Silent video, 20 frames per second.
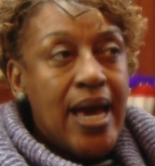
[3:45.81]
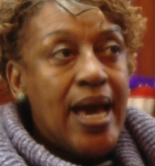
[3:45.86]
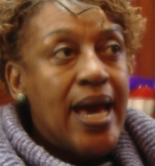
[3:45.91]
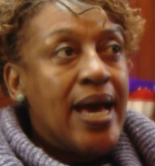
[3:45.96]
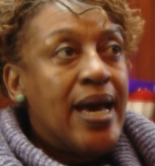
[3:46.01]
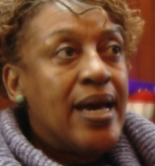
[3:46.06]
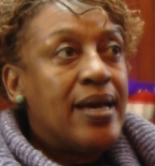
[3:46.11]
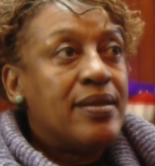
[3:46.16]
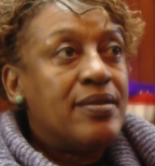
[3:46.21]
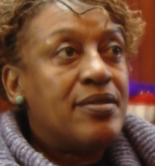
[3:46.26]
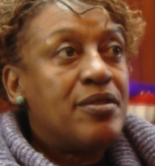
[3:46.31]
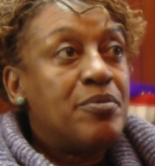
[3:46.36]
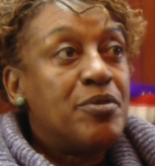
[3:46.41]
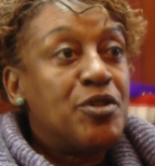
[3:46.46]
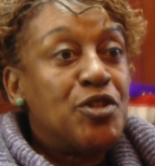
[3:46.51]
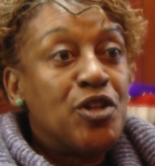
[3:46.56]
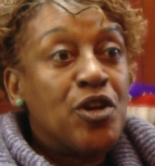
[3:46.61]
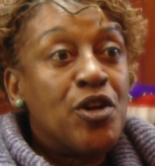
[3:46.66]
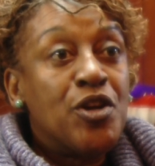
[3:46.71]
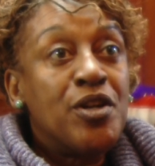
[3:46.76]
And the
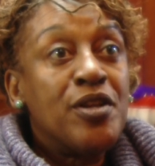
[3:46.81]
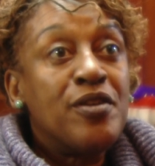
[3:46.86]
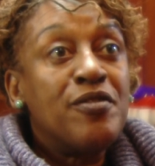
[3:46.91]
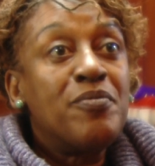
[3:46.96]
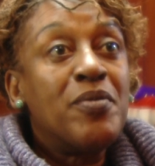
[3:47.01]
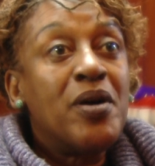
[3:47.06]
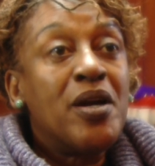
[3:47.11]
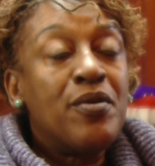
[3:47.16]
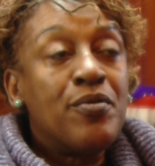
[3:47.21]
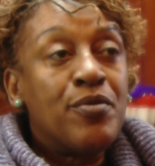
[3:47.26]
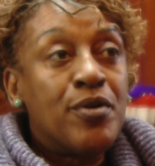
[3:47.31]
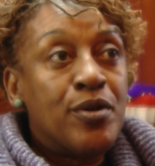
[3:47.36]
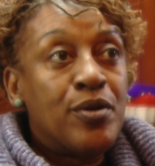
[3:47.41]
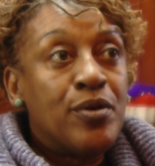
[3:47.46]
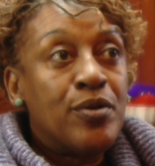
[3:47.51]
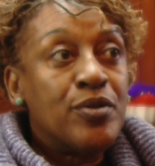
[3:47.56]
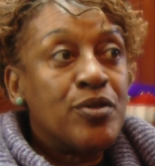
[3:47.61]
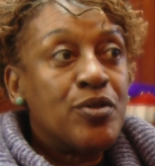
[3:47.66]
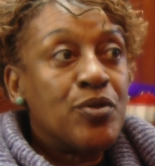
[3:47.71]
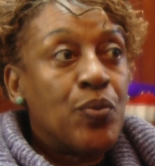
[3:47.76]
majority of my
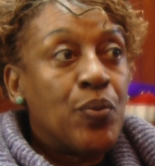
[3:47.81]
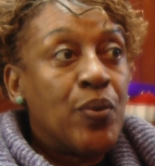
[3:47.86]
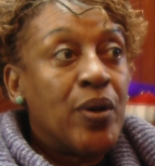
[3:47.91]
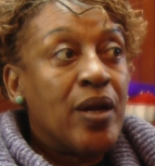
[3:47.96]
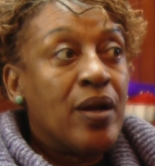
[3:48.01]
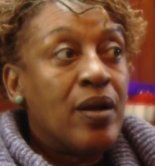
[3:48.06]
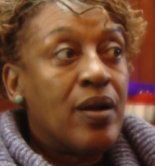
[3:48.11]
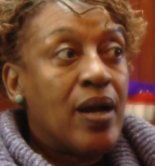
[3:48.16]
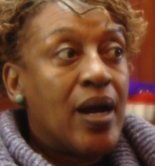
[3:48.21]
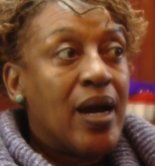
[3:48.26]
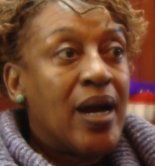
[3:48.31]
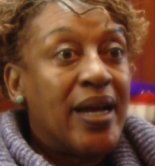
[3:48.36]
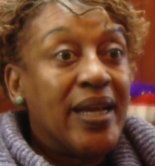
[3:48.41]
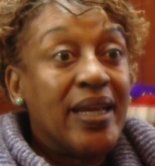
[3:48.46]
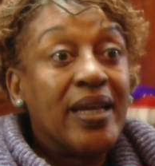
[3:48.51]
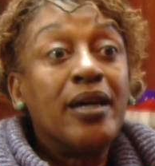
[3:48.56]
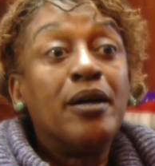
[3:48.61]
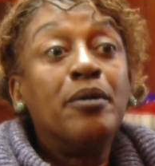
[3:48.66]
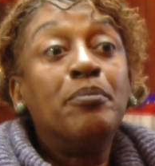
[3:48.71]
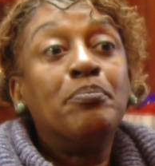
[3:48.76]
roles where I
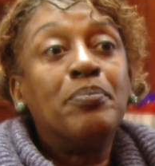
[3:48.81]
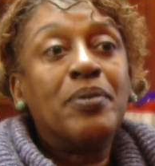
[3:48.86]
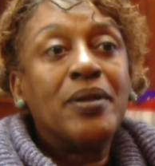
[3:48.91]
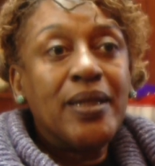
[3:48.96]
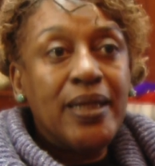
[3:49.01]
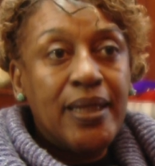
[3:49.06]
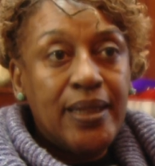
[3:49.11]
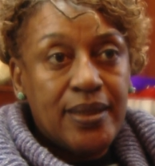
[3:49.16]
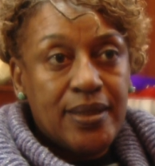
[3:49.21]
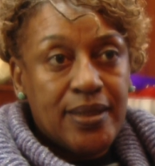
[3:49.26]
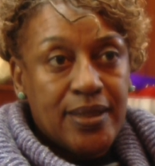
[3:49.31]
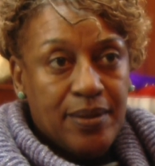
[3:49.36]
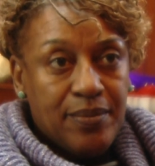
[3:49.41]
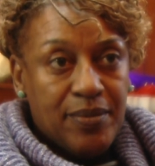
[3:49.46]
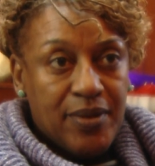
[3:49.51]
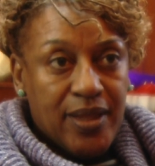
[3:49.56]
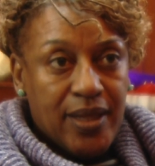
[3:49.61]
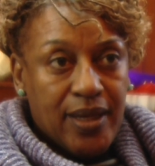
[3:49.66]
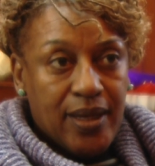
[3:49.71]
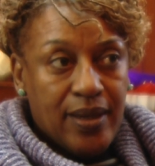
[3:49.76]
complete
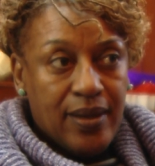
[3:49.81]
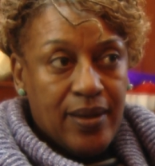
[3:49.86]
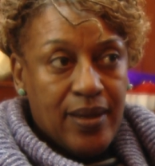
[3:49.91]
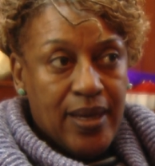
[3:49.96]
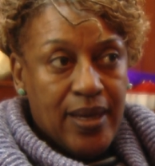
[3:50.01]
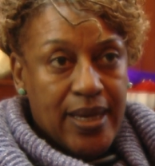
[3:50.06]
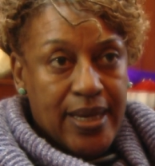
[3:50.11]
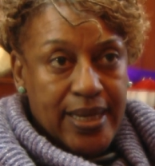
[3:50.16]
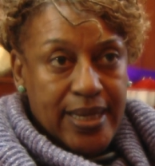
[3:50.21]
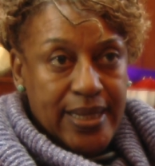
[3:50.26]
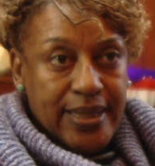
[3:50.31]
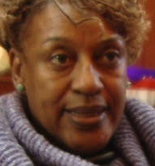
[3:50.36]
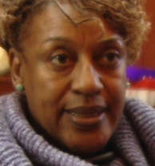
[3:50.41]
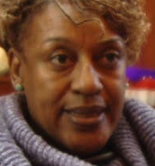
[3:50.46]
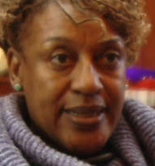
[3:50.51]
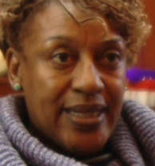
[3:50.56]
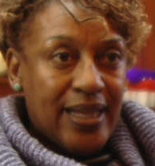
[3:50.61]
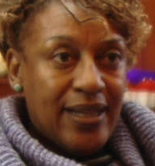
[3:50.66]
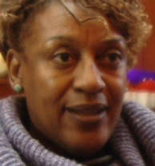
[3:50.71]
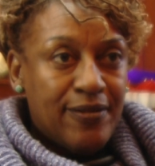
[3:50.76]
something is in
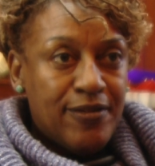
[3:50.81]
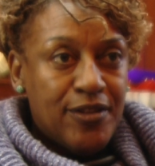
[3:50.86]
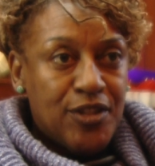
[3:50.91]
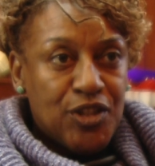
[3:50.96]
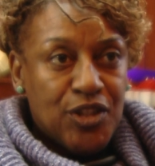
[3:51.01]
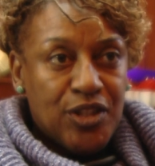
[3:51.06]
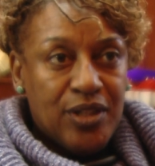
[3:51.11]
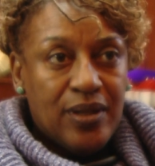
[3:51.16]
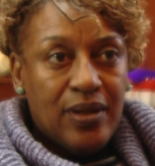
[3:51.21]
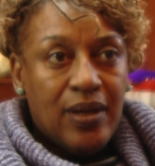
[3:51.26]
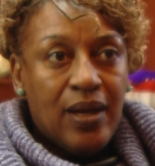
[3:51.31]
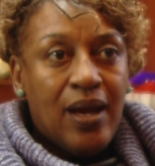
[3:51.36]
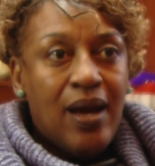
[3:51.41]
television.